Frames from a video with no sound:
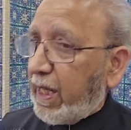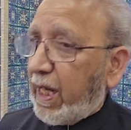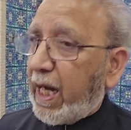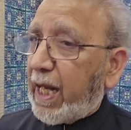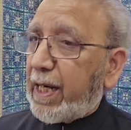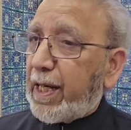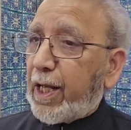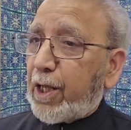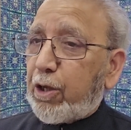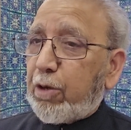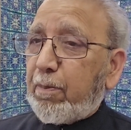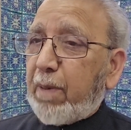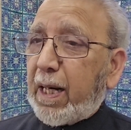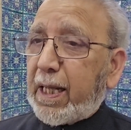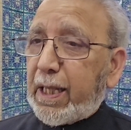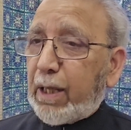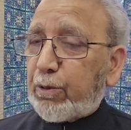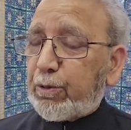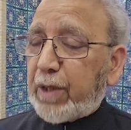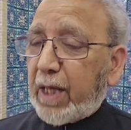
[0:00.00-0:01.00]
Allah
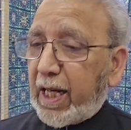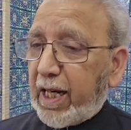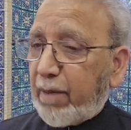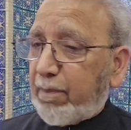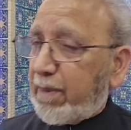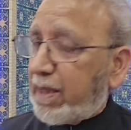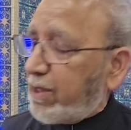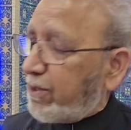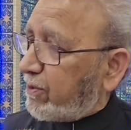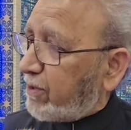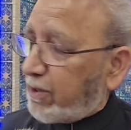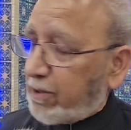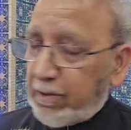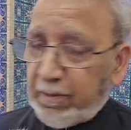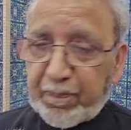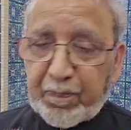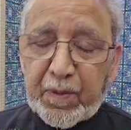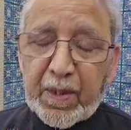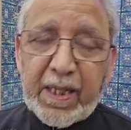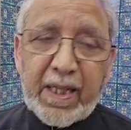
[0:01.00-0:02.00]
subhanahu wa ta'ala mercy
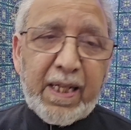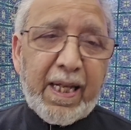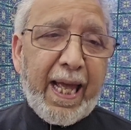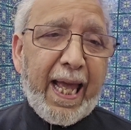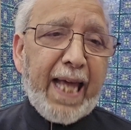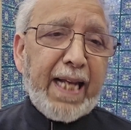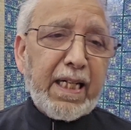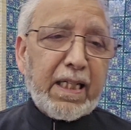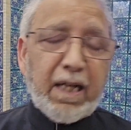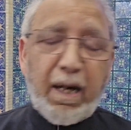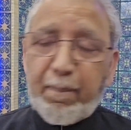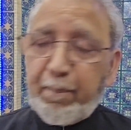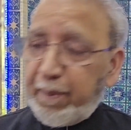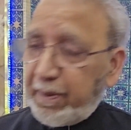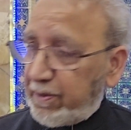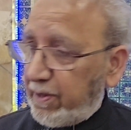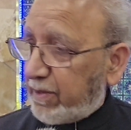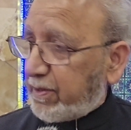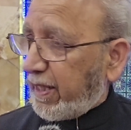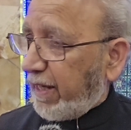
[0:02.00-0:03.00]

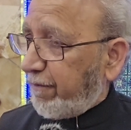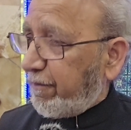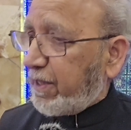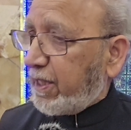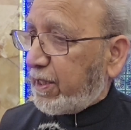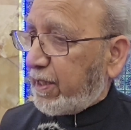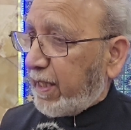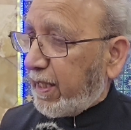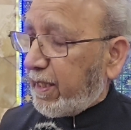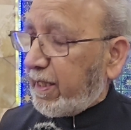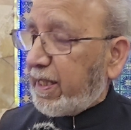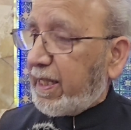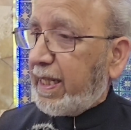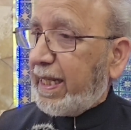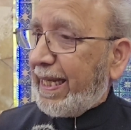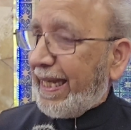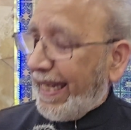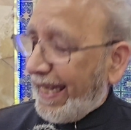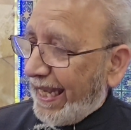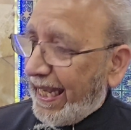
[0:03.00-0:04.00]
encompasses
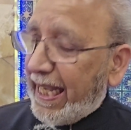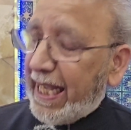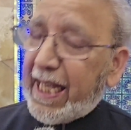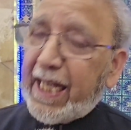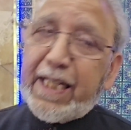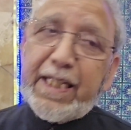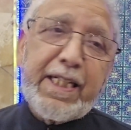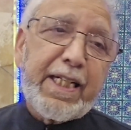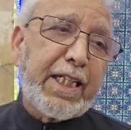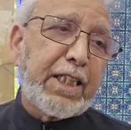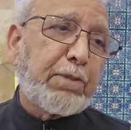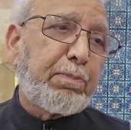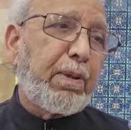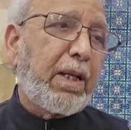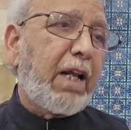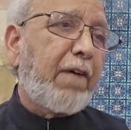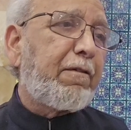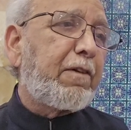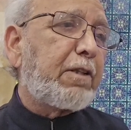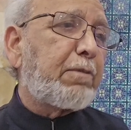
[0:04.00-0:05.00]
everything, and his
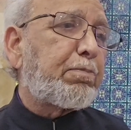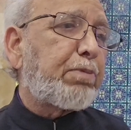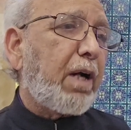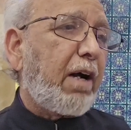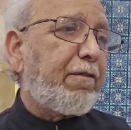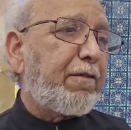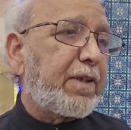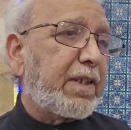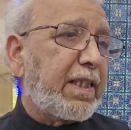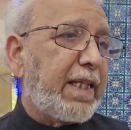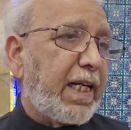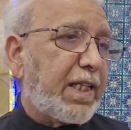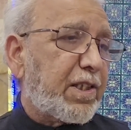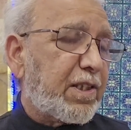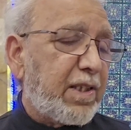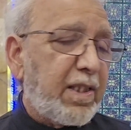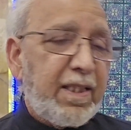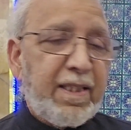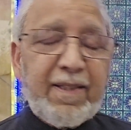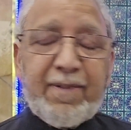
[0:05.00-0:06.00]
beloved Prophet
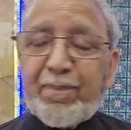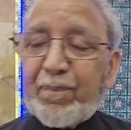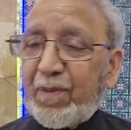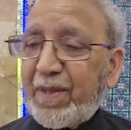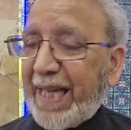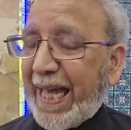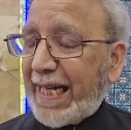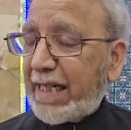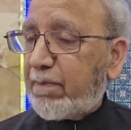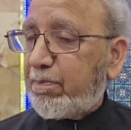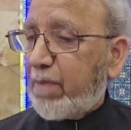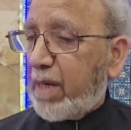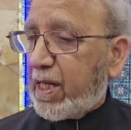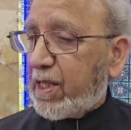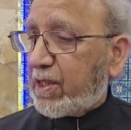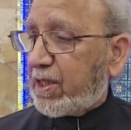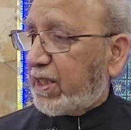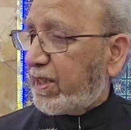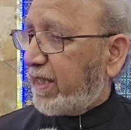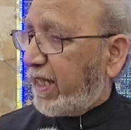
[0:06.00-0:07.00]
gets that
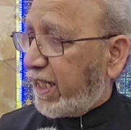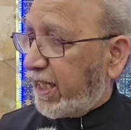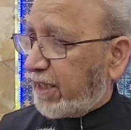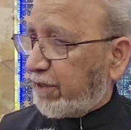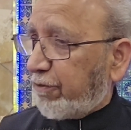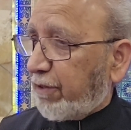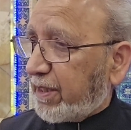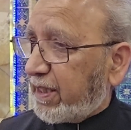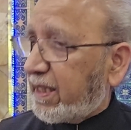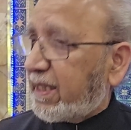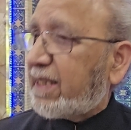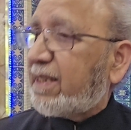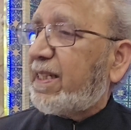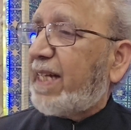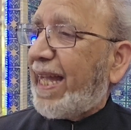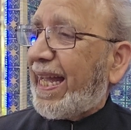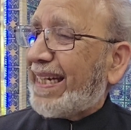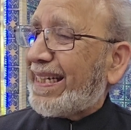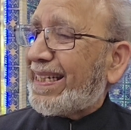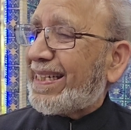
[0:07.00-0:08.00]
mercy that is for the
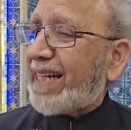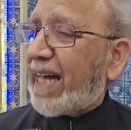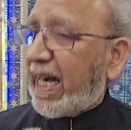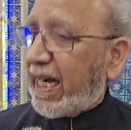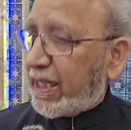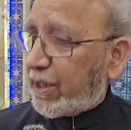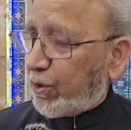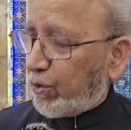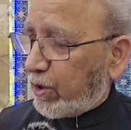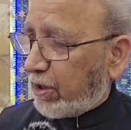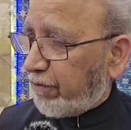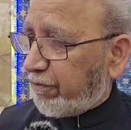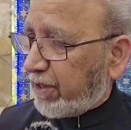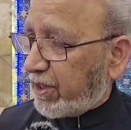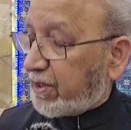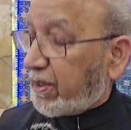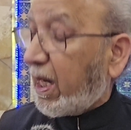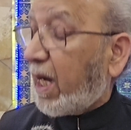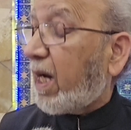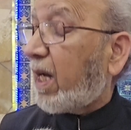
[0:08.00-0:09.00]
entire
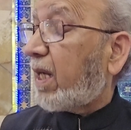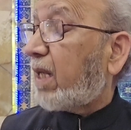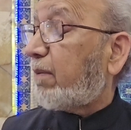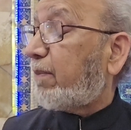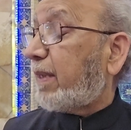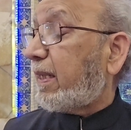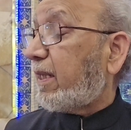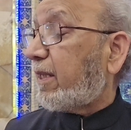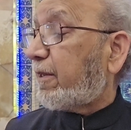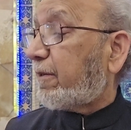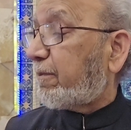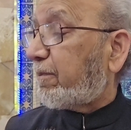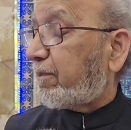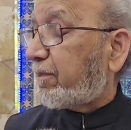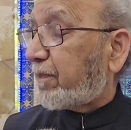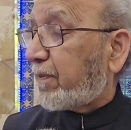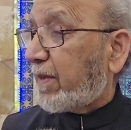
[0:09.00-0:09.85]
universe, Alameen.